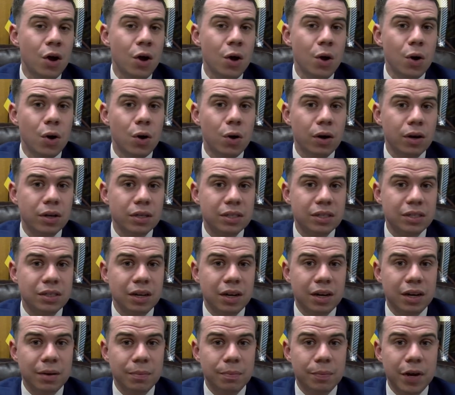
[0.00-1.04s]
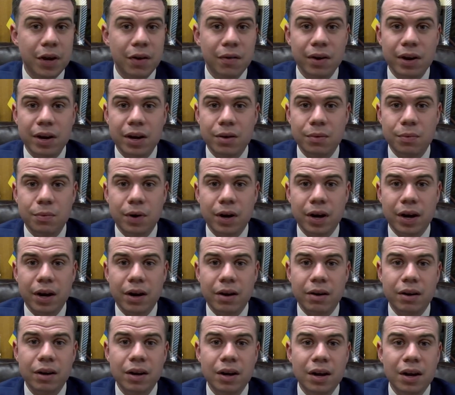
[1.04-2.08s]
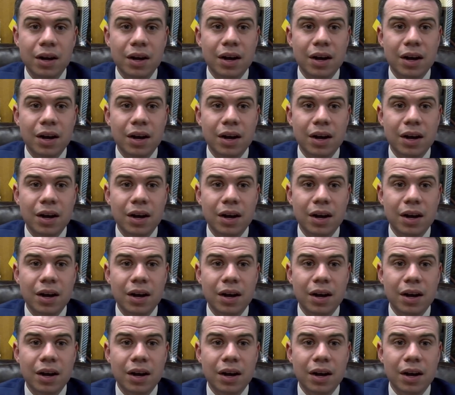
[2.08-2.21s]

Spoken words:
or a period where